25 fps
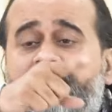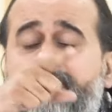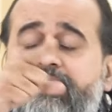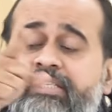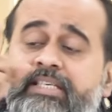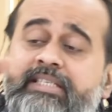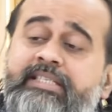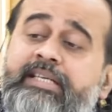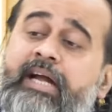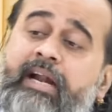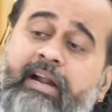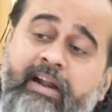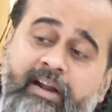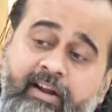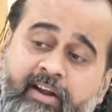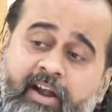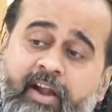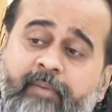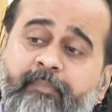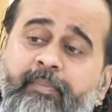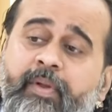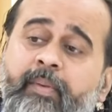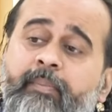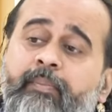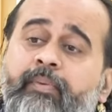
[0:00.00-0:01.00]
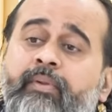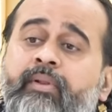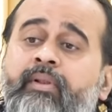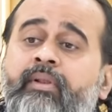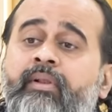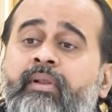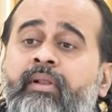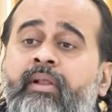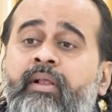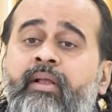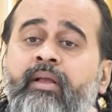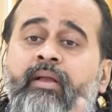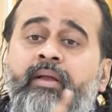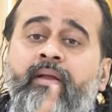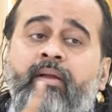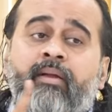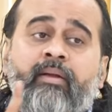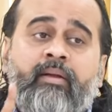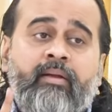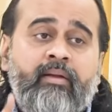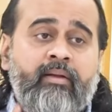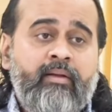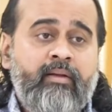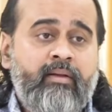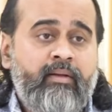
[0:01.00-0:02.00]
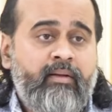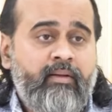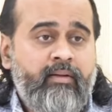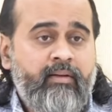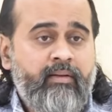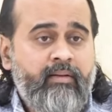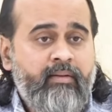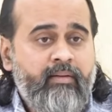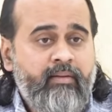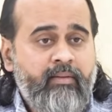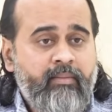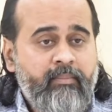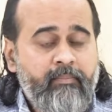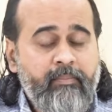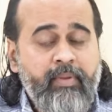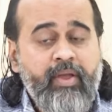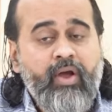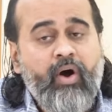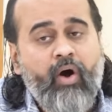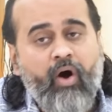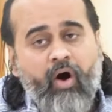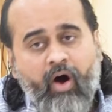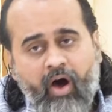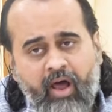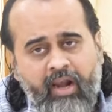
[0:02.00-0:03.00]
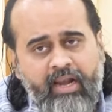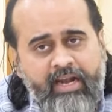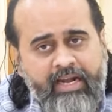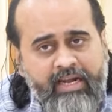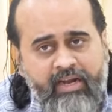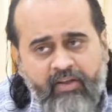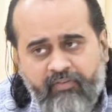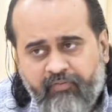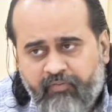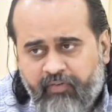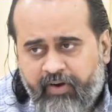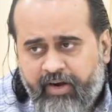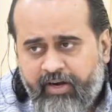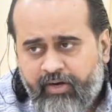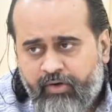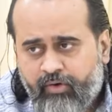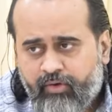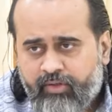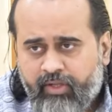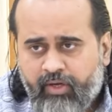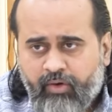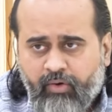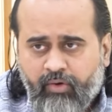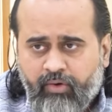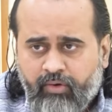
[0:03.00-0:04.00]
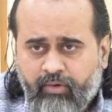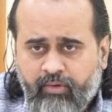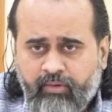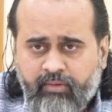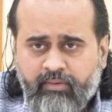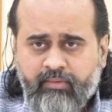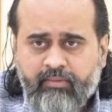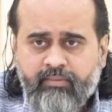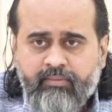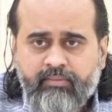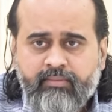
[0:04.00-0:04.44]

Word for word: which is 100 people, be all indifferent to the Guru?